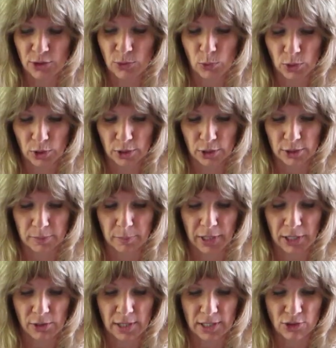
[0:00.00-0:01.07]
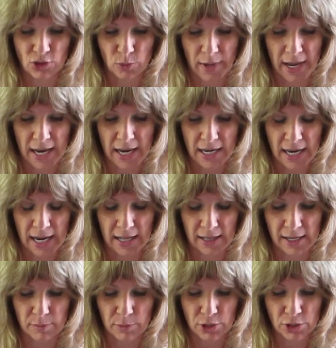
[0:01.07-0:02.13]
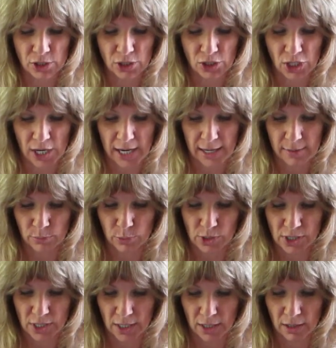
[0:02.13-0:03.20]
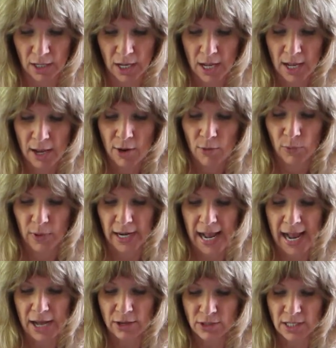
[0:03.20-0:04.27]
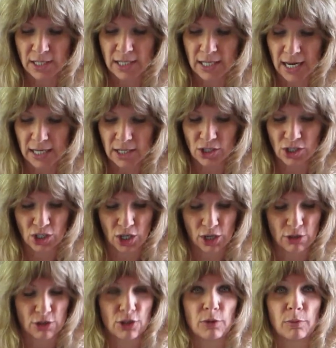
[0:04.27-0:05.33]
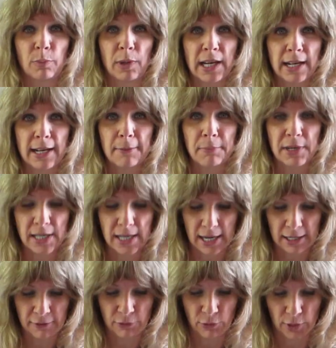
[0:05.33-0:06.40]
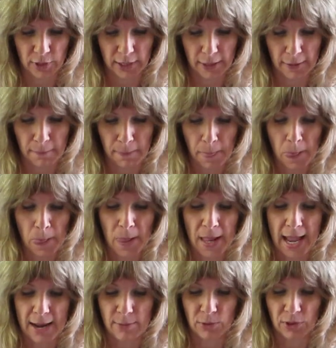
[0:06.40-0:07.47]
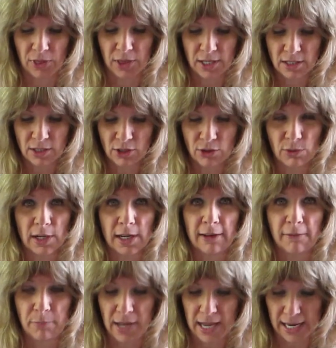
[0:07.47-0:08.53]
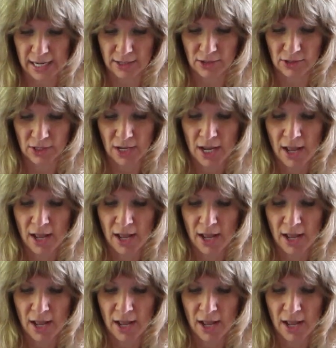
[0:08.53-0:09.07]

the world, bigger than Spain and the emerging giant Brazil. When housing data starts to pick up in California, and with this degree of pace,